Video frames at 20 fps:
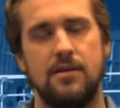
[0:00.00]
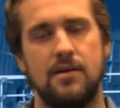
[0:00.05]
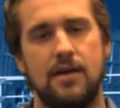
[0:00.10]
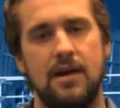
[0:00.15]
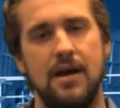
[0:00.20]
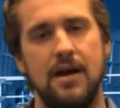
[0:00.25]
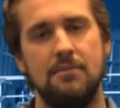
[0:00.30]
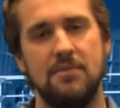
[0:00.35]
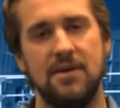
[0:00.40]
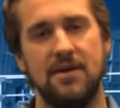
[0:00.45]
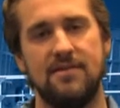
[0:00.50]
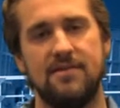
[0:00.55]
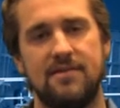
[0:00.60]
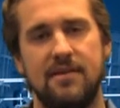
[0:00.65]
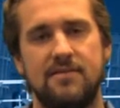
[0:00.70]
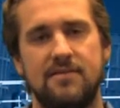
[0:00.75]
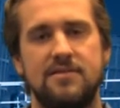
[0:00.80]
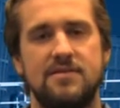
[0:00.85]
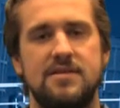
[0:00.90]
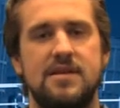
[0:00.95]
IMI
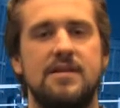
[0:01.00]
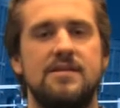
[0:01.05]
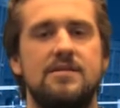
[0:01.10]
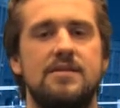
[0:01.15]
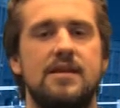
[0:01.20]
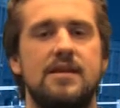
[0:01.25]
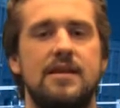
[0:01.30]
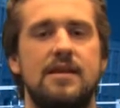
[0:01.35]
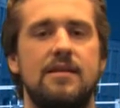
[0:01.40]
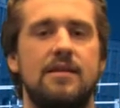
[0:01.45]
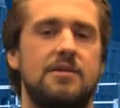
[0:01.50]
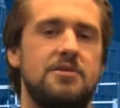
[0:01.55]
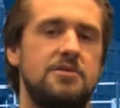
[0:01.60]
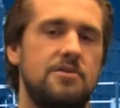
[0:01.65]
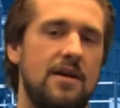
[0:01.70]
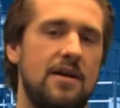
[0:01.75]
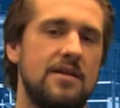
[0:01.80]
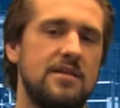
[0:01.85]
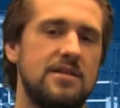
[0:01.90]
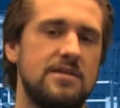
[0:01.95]
Sensors has an
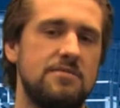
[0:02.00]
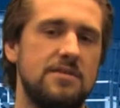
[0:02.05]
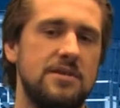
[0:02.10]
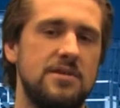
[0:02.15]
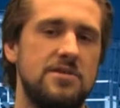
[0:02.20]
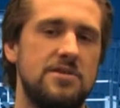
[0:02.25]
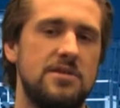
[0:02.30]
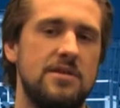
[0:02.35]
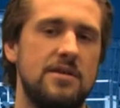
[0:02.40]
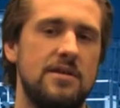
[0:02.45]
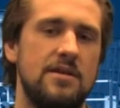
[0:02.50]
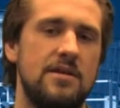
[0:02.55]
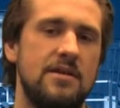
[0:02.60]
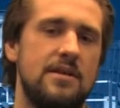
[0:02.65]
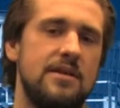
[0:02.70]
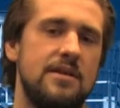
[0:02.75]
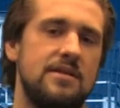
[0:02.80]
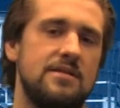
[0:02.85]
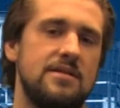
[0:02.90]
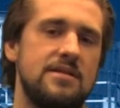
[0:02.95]
electronic switch
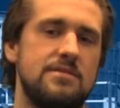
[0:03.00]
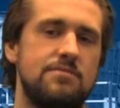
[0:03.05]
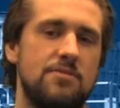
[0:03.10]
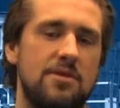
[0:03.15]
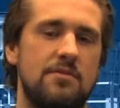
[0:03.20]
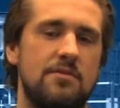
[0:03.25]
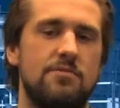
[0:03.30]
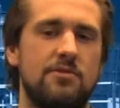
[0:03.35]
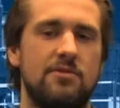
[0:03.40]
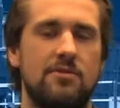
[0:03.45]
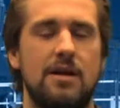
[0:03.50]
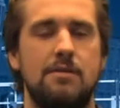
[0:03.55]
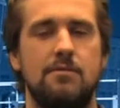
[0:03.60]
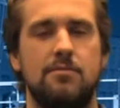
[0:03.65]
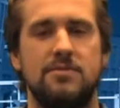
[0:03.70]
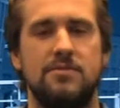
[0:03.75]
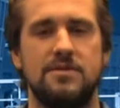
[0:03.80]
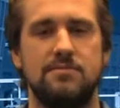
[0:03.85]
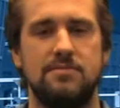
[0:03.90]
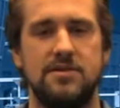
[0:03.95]
and a smart
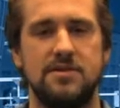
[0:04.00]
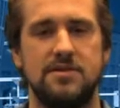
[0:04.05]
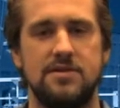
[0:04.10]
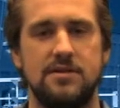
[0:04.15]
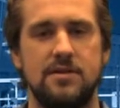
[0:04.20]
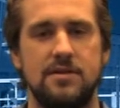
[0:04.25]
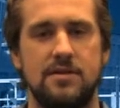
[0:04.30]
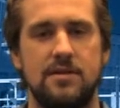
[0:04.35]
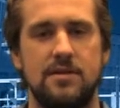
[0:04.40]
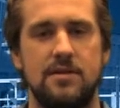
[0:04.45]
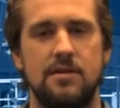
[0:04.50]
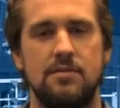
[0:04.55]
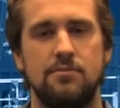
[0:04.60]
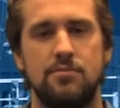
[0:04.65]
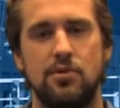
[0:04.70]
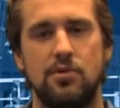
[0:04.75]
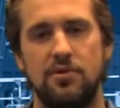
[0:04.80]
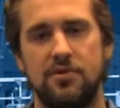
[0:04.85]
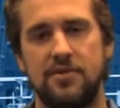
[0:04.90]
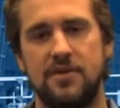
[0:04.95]
programmable switch.
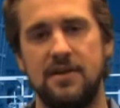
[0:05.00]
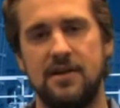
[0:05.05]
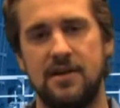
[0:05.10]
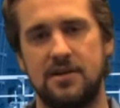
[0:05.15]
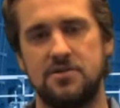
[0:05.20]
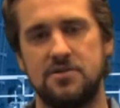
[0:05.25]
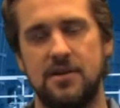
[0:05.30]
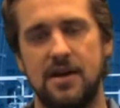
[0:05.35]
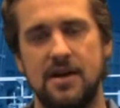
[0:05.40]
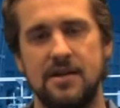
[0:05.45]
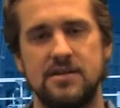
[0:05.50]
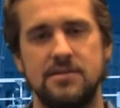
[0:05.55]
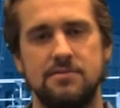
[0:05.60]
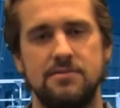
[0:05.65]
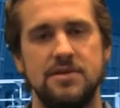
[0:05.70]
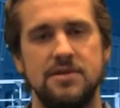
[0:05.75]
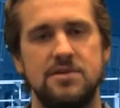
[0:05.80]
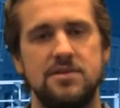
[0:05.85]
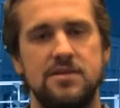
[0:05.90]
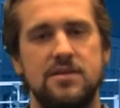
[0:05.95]
Both the electronic
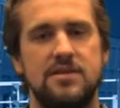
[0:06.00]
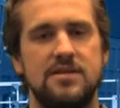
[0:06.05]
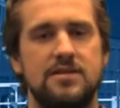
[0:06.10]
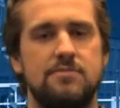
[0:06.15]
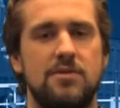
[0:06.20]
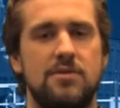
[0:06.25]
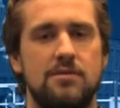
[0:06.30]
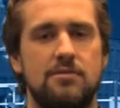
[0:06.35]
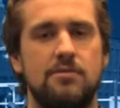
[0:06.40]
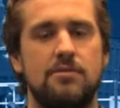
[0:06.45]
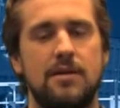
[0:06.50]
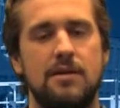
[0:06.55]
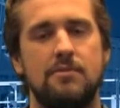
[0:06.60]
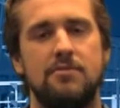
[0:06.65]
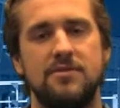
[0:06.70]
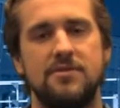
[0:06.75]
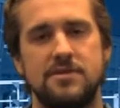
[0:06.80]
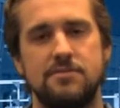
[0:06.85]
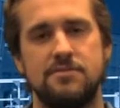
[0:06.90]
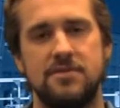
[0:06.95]
switch and the smart
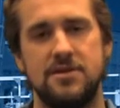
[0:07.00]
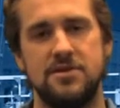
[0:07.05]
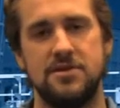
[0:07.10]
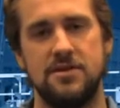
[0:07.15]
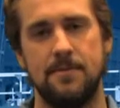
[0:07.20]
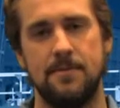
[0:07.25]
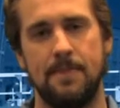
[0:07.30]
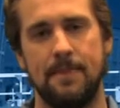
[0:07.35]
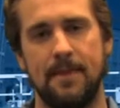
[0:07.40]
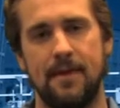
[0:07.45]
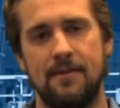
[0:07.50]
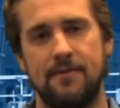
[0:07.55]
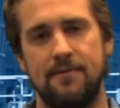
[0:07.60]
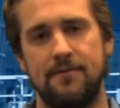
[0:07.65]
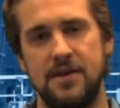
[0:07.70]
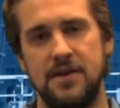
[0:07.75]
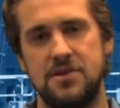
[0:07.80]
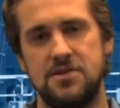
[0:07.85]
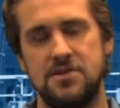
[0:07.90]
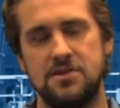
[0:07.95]
programmable switch
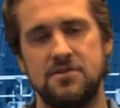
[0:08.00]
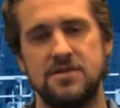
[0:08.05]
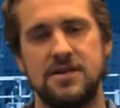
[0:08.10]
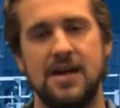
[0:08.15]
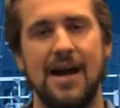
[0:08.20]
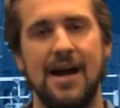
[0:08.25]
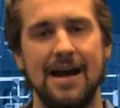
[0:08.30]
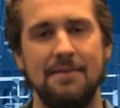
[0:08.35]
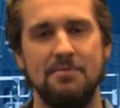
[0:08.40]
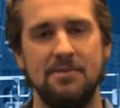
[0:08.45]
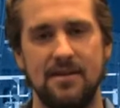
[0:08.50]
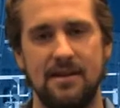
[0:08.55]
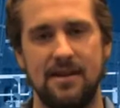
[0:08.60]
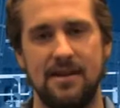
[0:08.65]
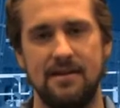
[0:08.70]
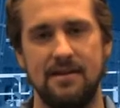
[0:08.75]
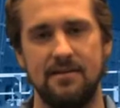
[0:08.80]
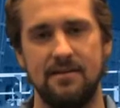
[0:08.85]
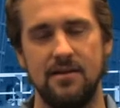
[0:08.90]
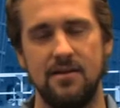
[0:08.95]
feature time
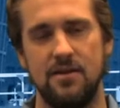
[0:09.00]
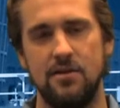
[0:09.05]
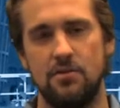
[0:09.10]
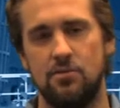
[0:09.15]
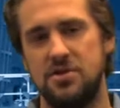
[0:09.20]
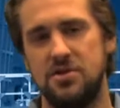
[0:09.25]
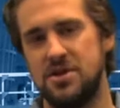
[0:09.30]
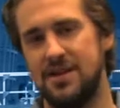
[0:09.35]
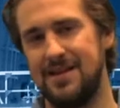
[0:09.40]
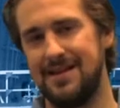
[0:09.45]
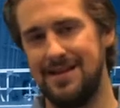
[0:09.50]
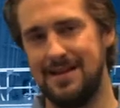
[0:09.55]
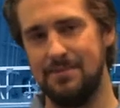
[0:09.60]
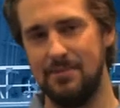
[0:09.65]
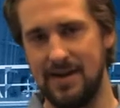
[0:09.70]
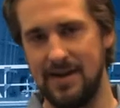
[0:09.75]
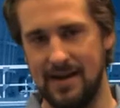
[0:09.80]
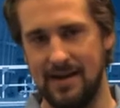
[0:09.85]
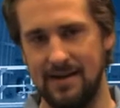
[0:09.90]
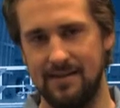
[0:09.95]
delays, which
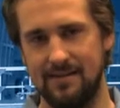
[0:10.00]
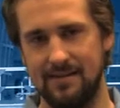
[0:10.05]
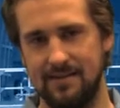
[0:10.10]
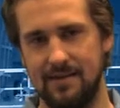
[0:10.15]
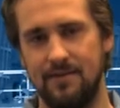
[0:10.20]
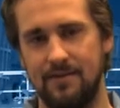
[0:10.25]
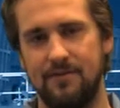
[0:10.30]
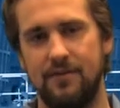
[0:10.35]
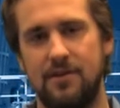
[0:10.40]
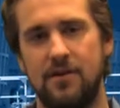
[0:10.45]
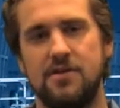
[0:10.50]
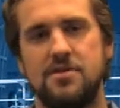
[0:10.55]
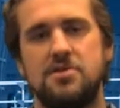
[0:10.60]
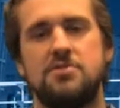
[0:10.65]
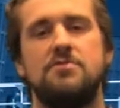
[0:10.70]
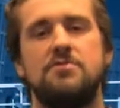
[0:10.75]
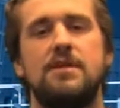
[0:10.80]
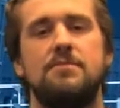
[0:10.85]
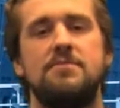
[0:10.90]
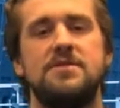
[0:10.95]
eliminates false
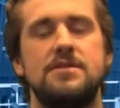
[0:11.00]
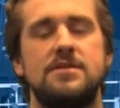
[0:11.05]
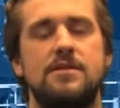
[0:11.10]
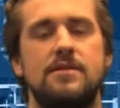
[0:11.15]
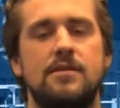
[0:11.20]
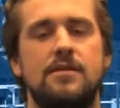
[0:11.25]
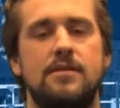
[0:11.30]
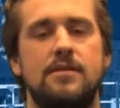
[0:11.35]
trips.